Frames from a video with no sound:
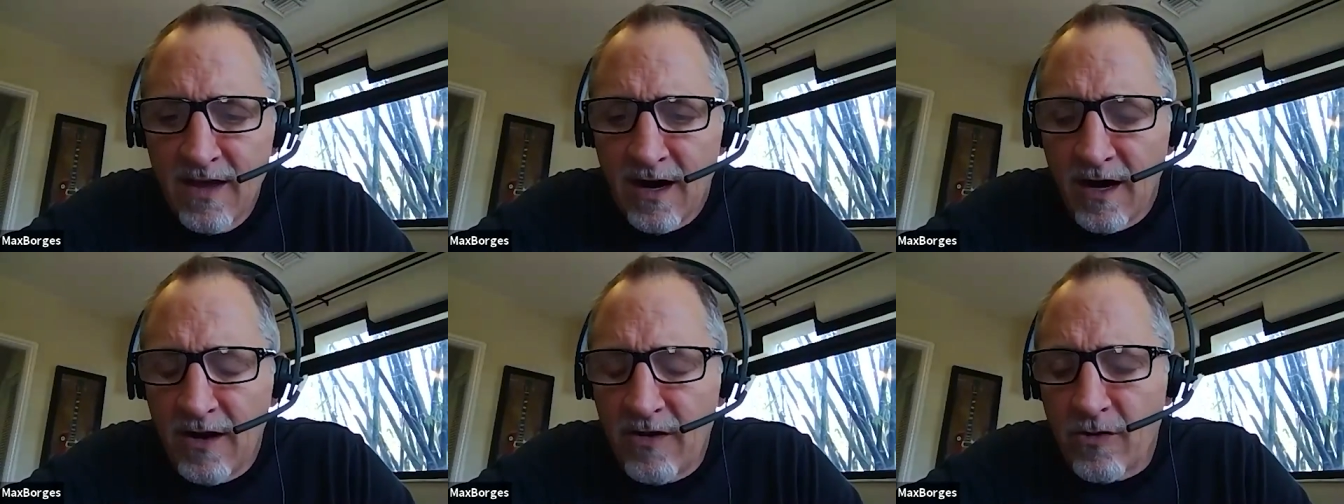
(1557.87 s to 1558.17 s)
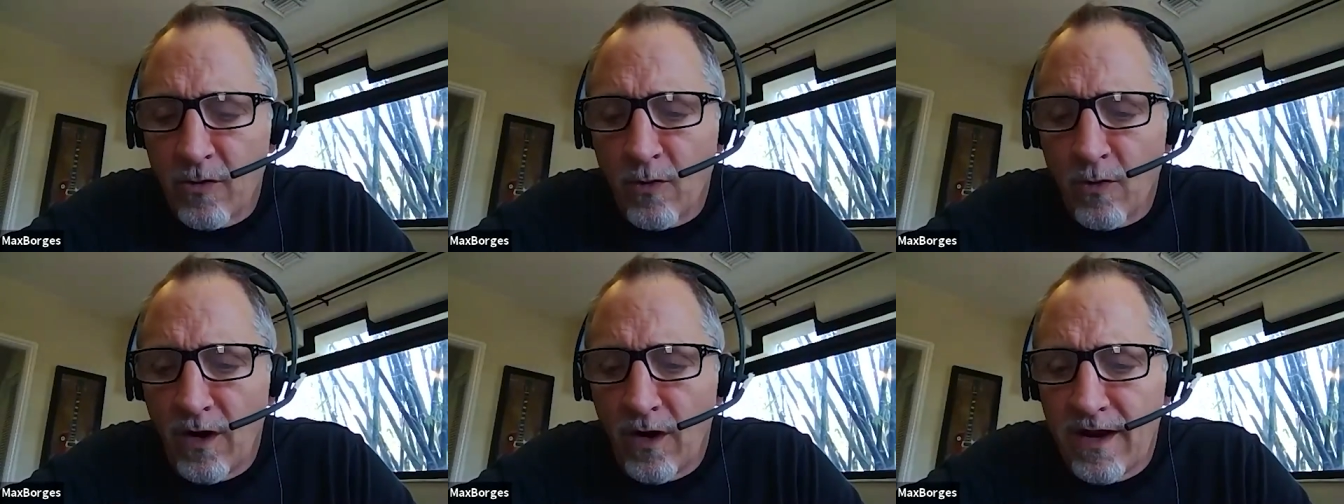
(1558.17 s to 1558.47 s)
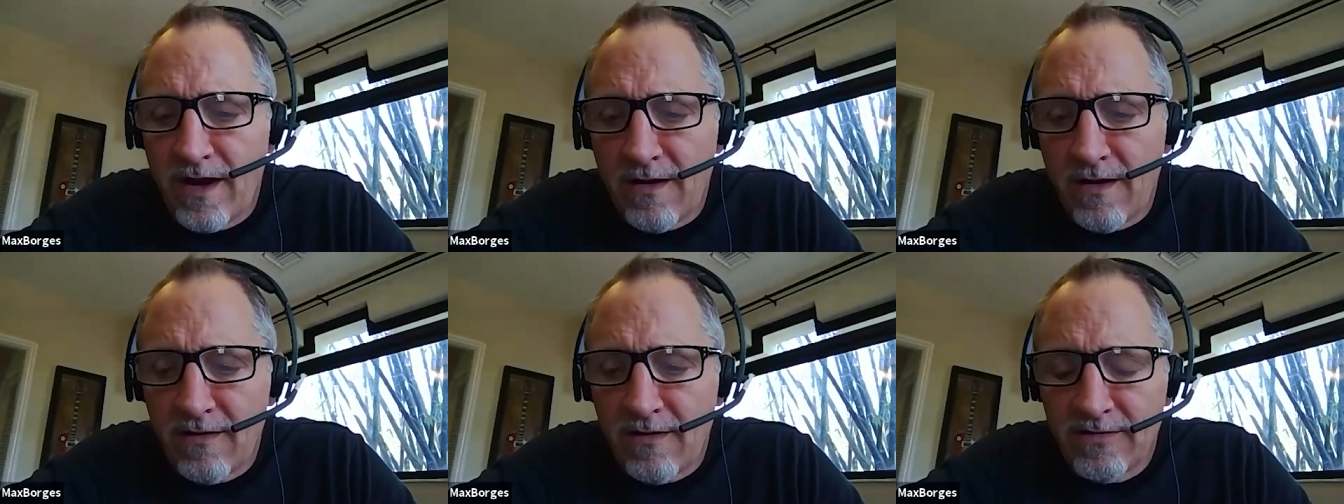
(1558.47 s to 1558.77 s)
under
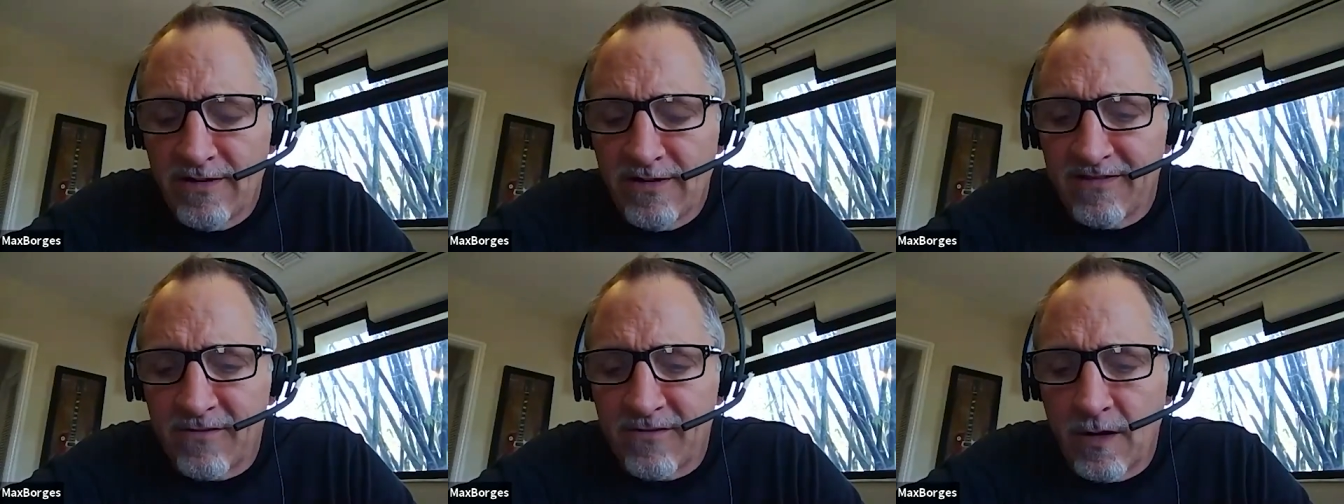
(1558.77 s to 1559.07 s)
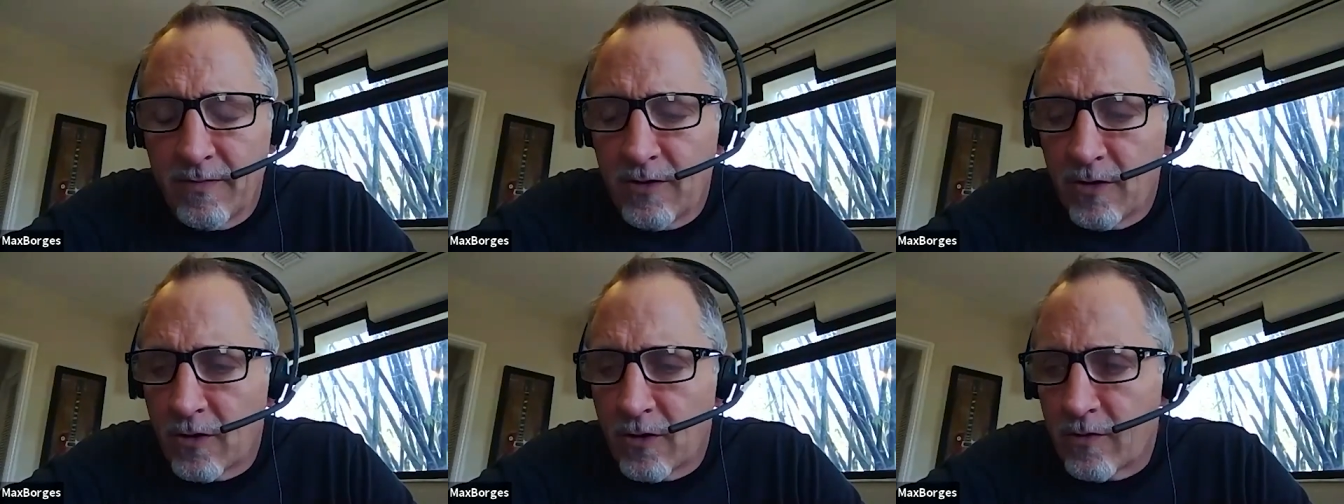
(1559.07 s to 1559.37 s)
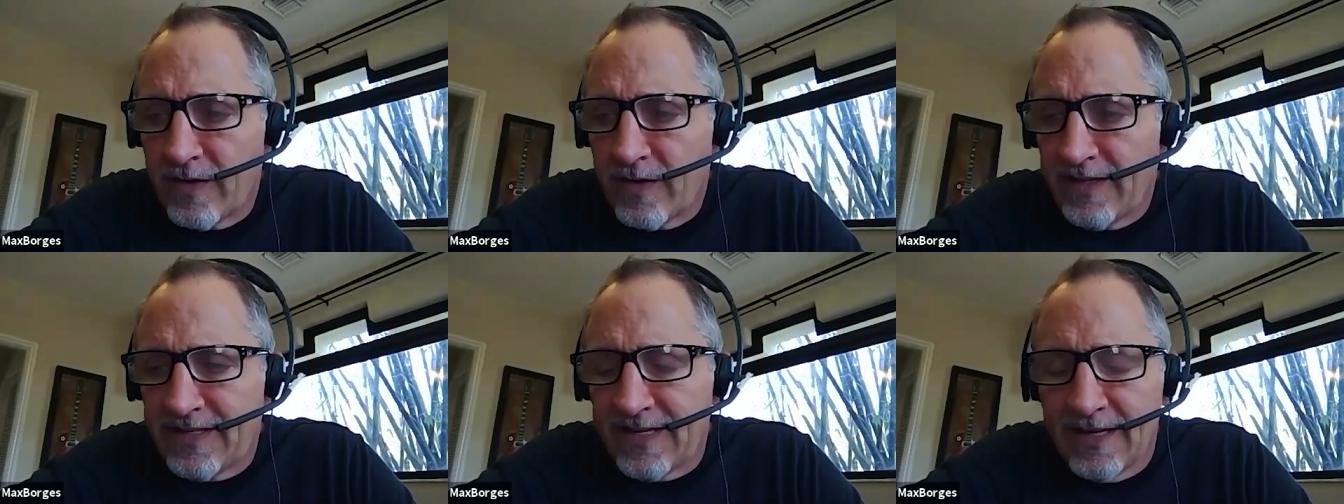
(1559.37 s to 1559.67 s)
one distributor,
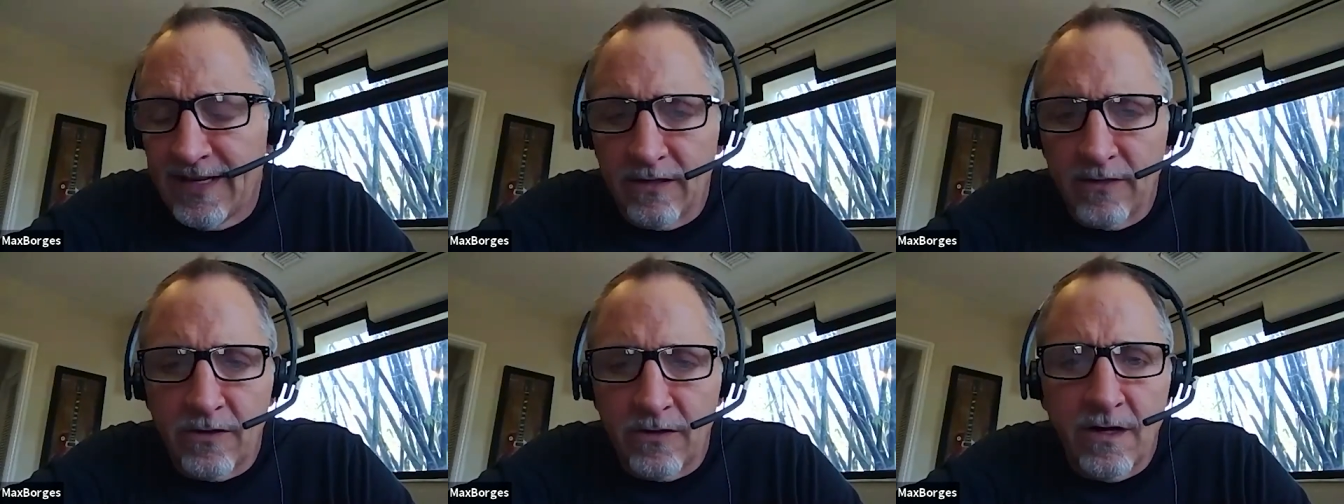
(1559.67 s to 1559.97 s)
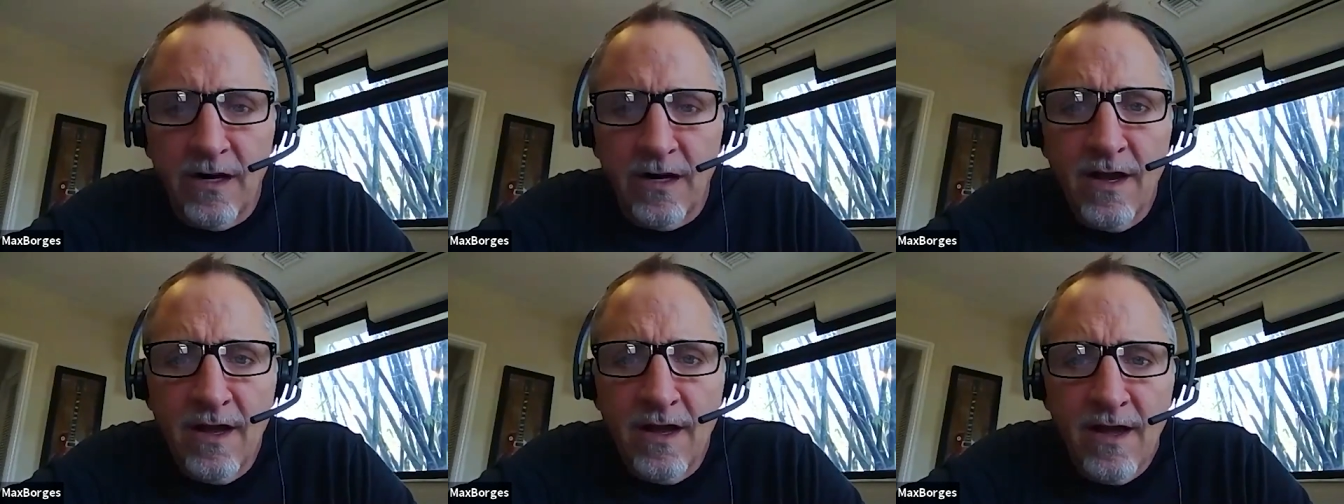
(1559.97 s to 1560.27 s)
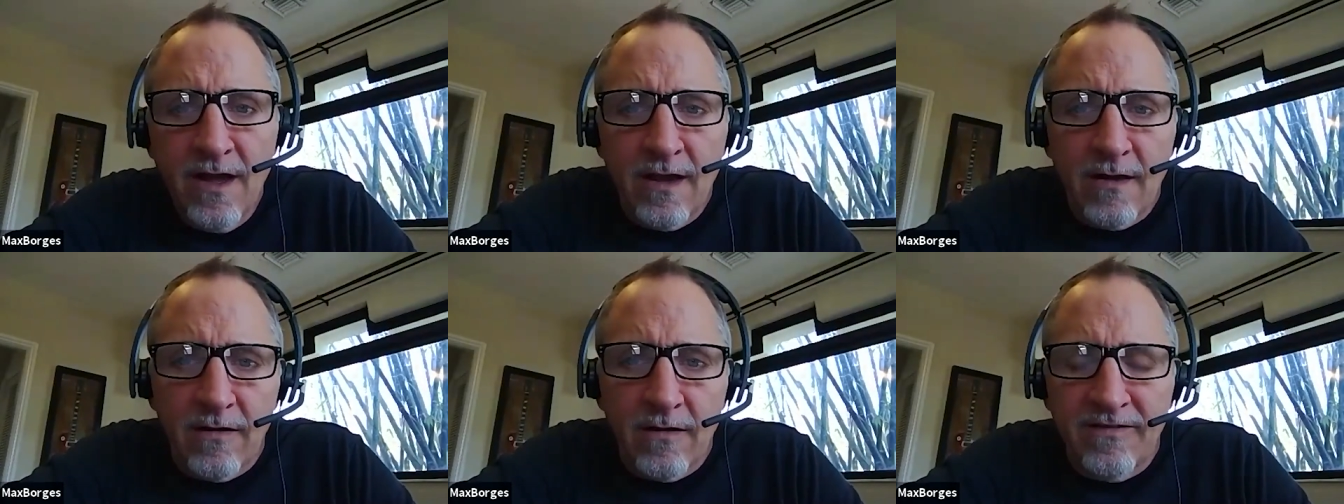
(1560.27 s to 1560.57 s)
retailer,
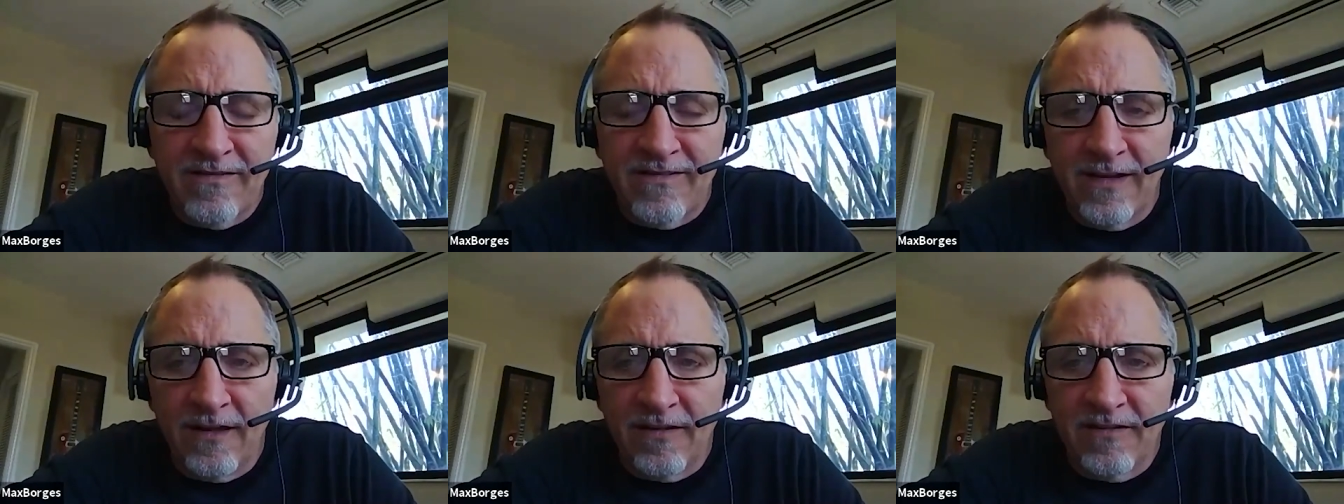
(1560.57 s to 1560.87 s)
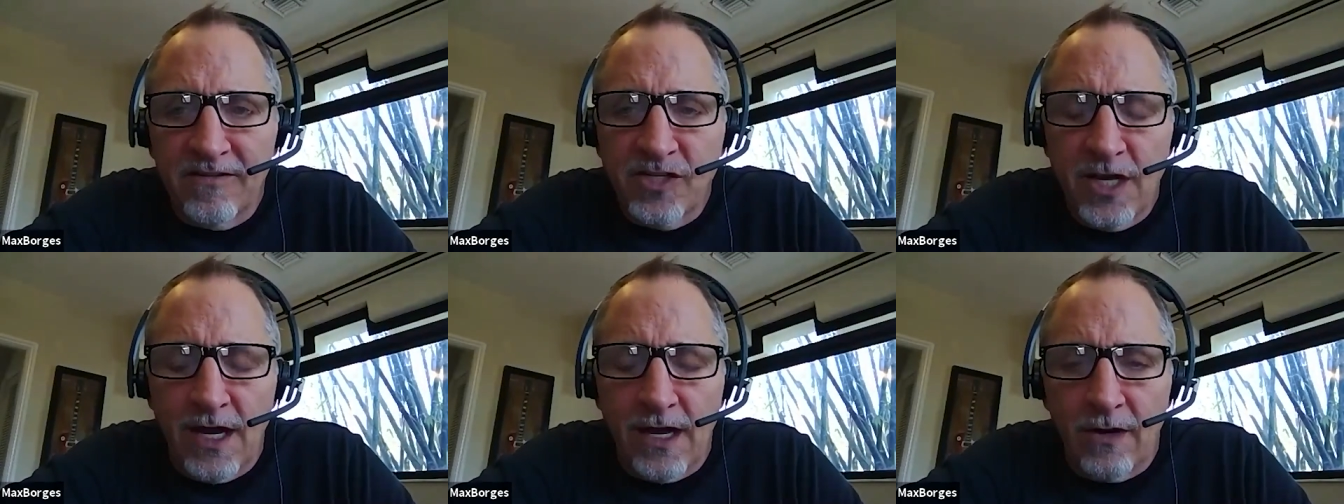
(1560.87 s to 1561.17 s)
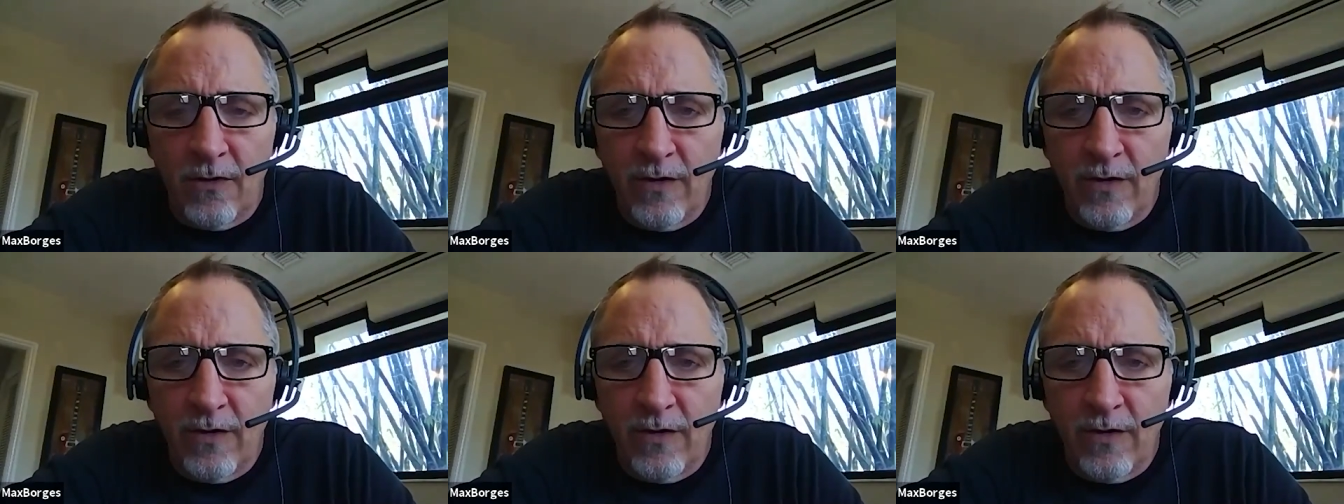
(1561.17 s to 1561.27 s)
sales channel,